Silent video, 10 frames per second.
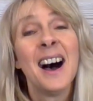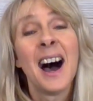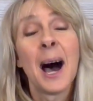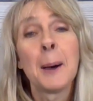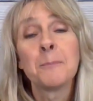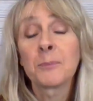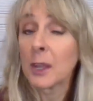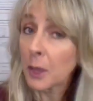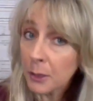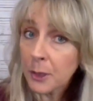
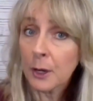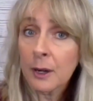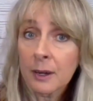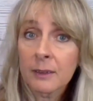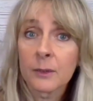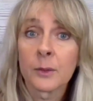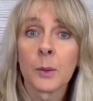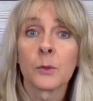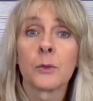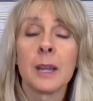the third
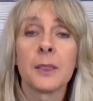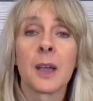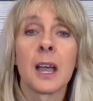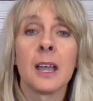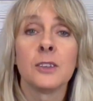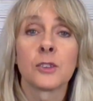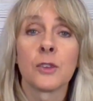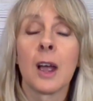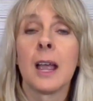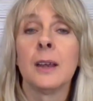wreath I
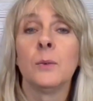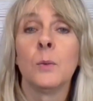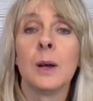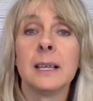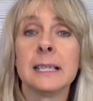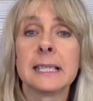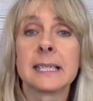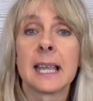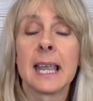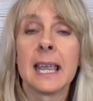tried
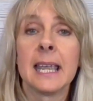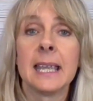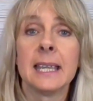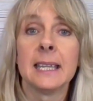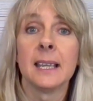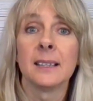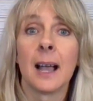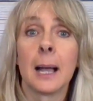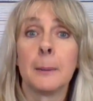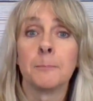was a
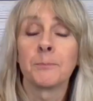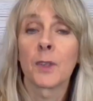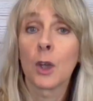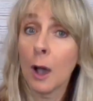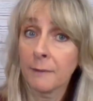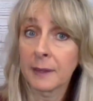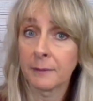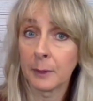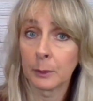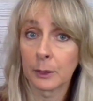coffee
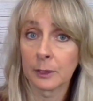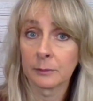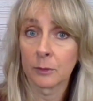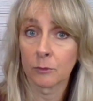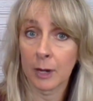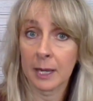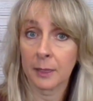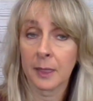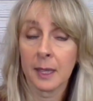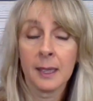filter
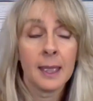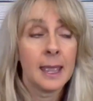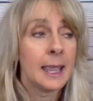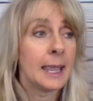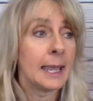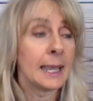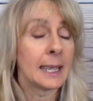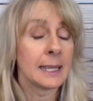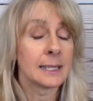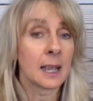wreath.
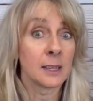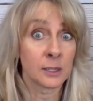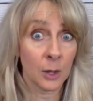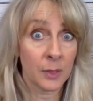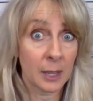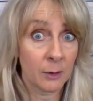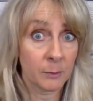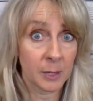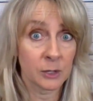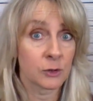And I saw that
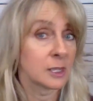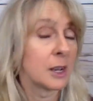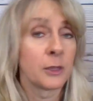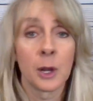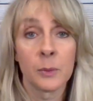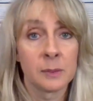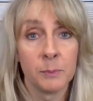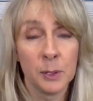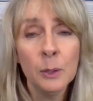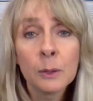on Pinterest and I thought it was
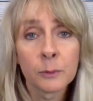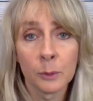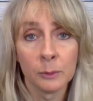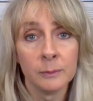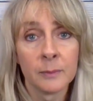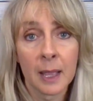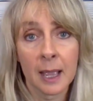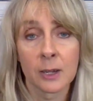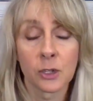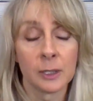beautiful,
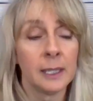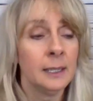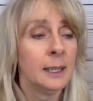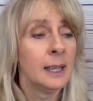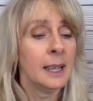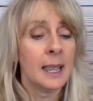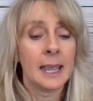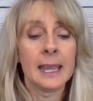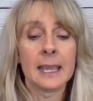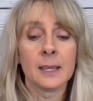actually.
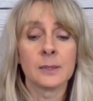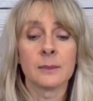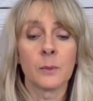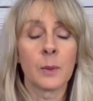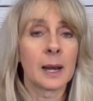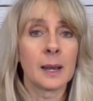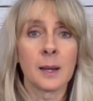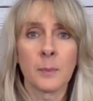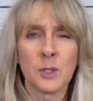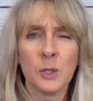And what I
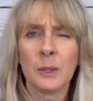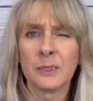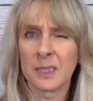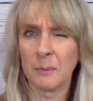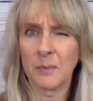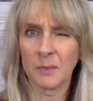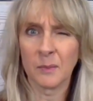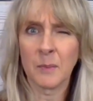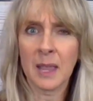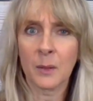ended up doing to
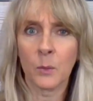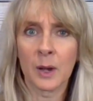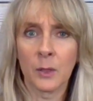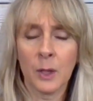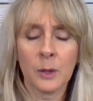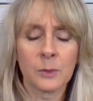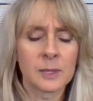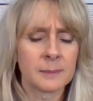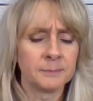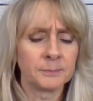make one of those,